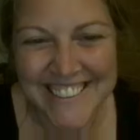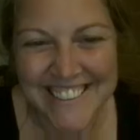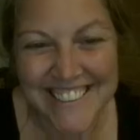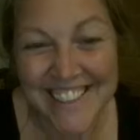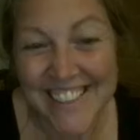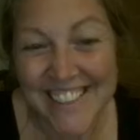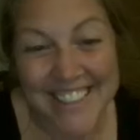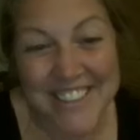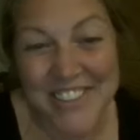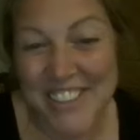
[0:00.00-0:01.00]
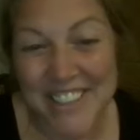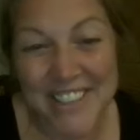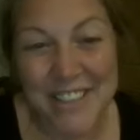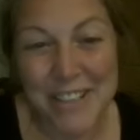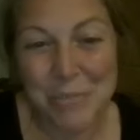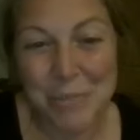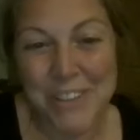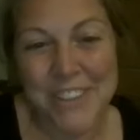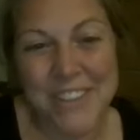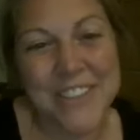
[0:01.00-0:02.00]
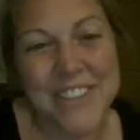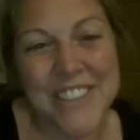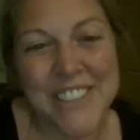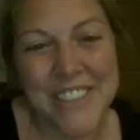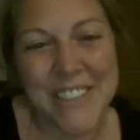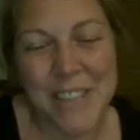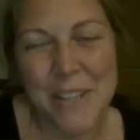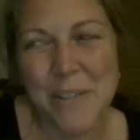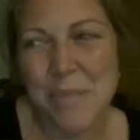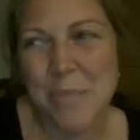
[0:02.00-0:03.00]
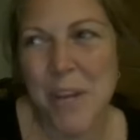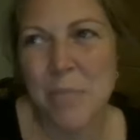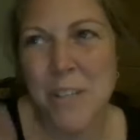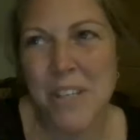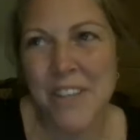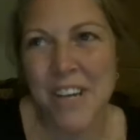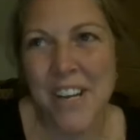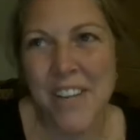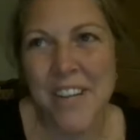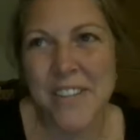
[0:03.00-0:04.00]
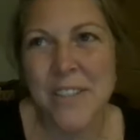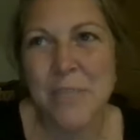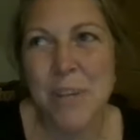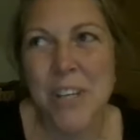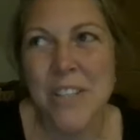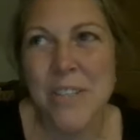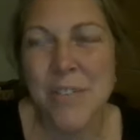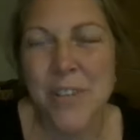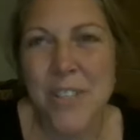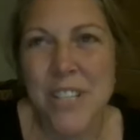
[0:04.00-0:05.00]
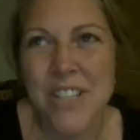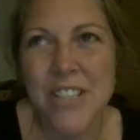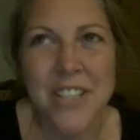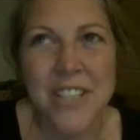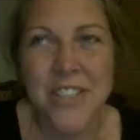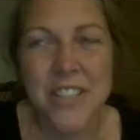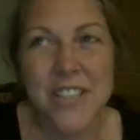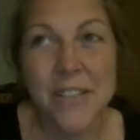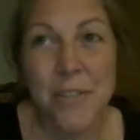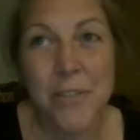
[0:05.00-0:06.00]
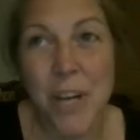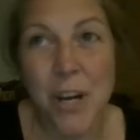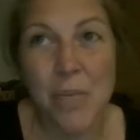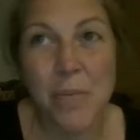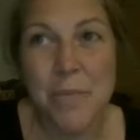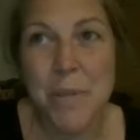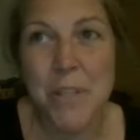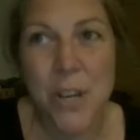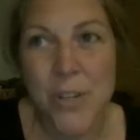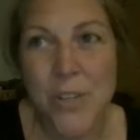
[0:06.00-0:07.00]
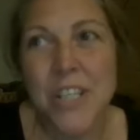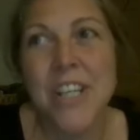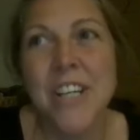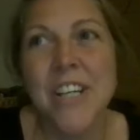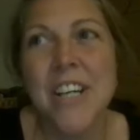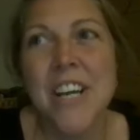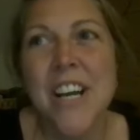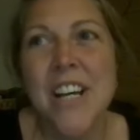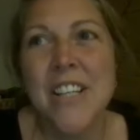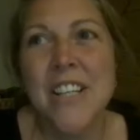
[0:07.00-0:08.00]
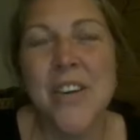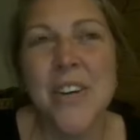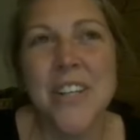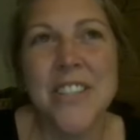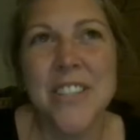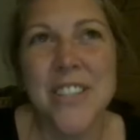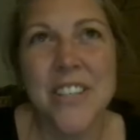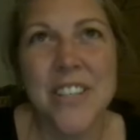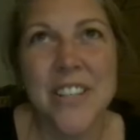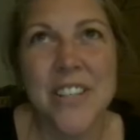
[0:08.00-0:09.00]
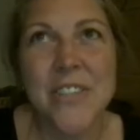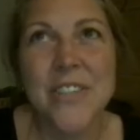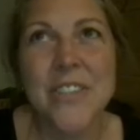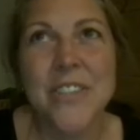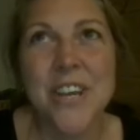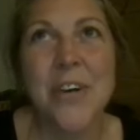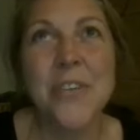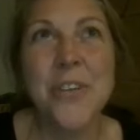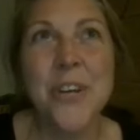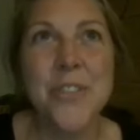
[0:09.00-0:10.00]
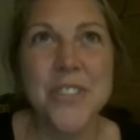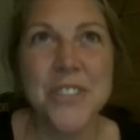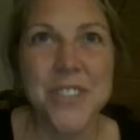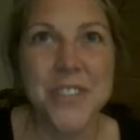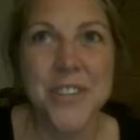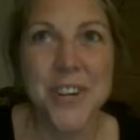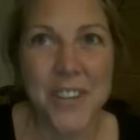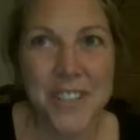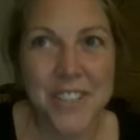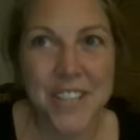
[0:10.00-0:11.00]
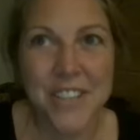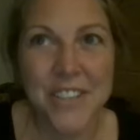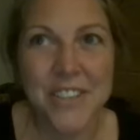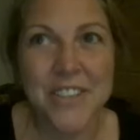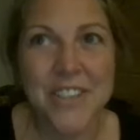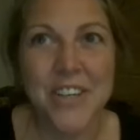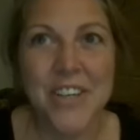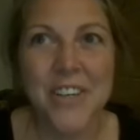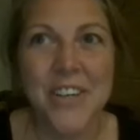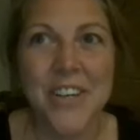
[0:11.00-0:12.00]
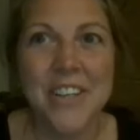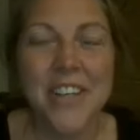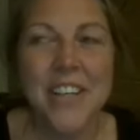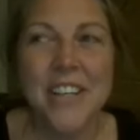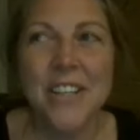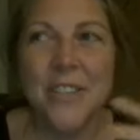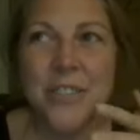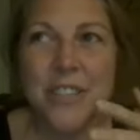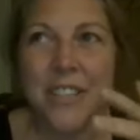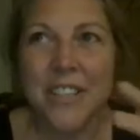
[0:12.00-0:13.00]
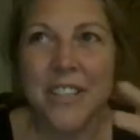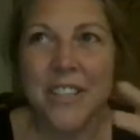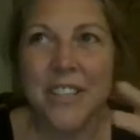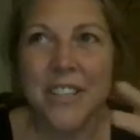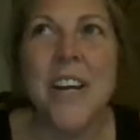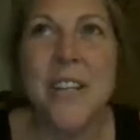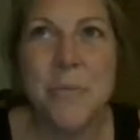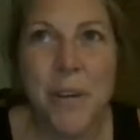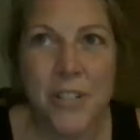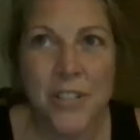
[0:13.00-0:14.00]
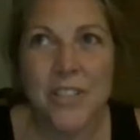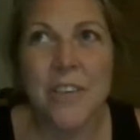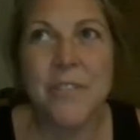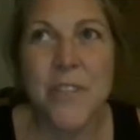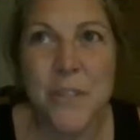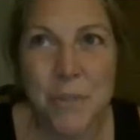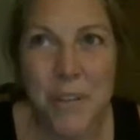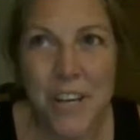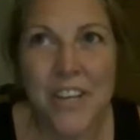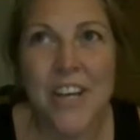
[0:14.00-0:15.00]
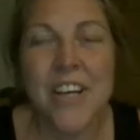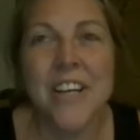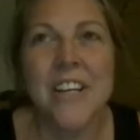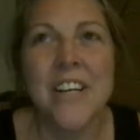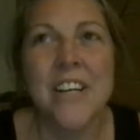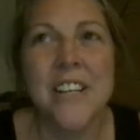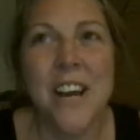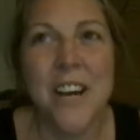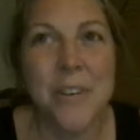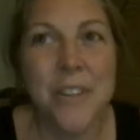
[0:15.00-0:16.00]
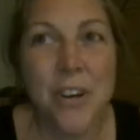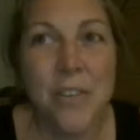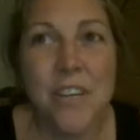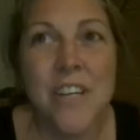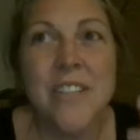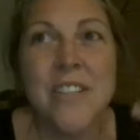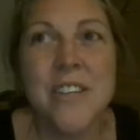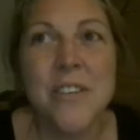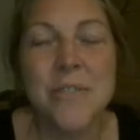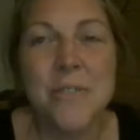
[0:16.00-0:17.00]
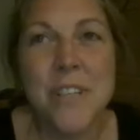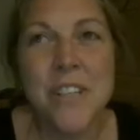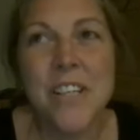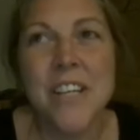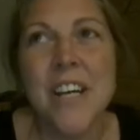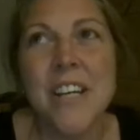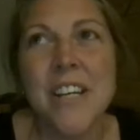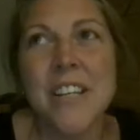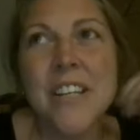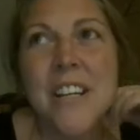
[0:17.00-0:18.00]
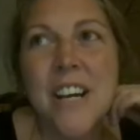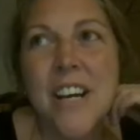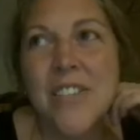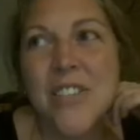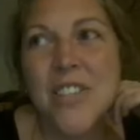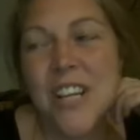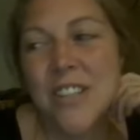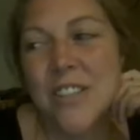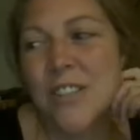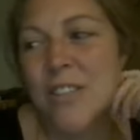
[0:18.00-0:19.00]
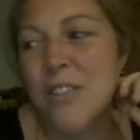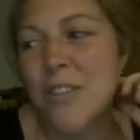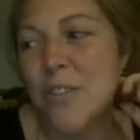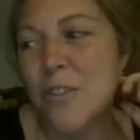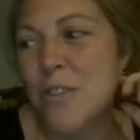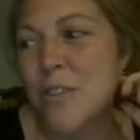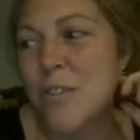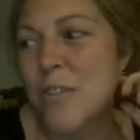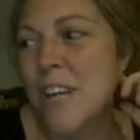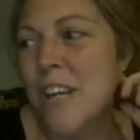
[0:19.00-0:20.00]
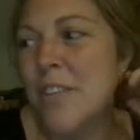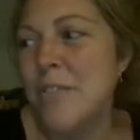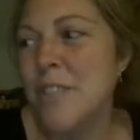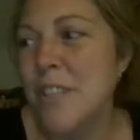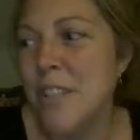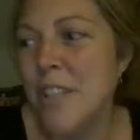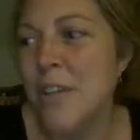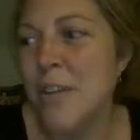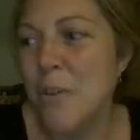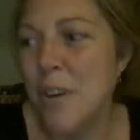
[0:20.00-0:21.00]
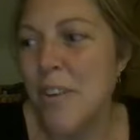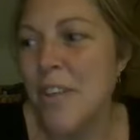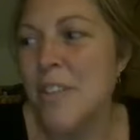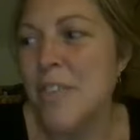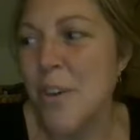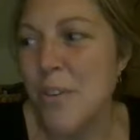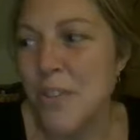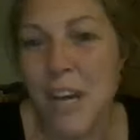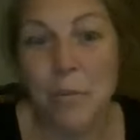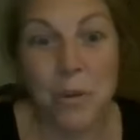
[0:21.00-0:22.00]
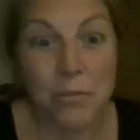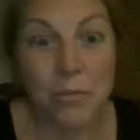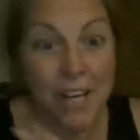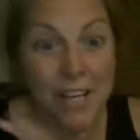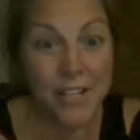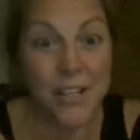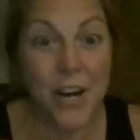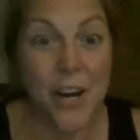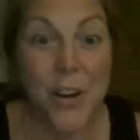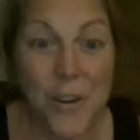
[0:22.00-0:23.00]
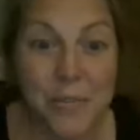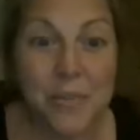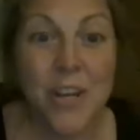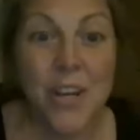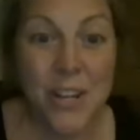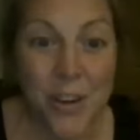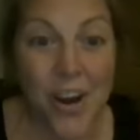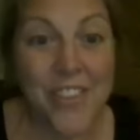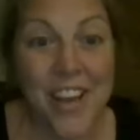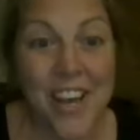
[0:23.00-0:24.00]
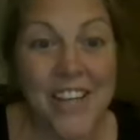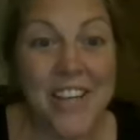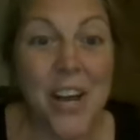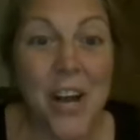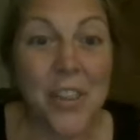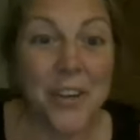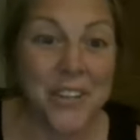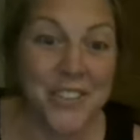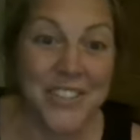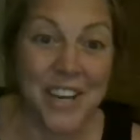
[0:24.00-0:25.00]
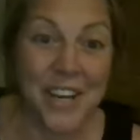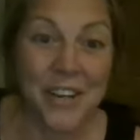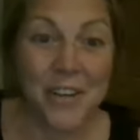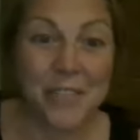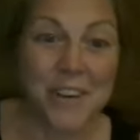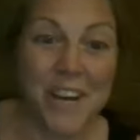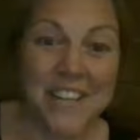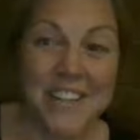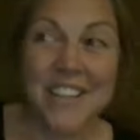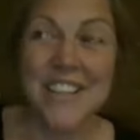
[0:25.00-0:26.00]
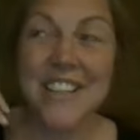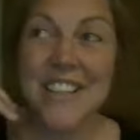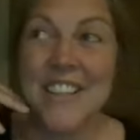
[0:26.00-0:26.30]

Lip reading: Yeah, I agree. I completely agree. I've been in the online space for 10 years in a different realm. I've been coaching, you know, and seeing these health coaches that started 10 years ago, and, you know, seeing some of the acupuncturists that first went online, and now with COVID, you know, really getting a chance to kind of see who are these folks that were ready to go online, and others that are finally